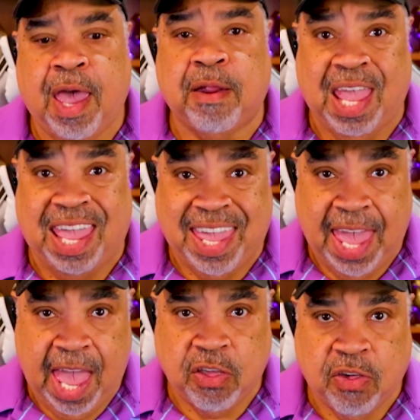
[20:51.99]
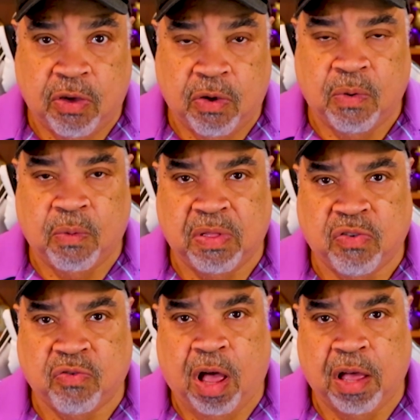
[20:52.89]
and they catch you with
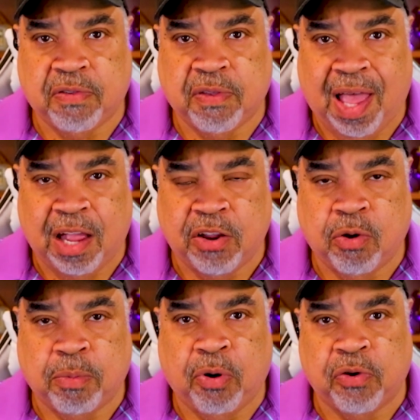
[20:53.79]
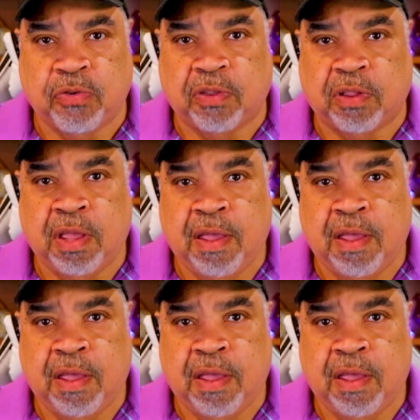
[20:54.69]
drugs on your person,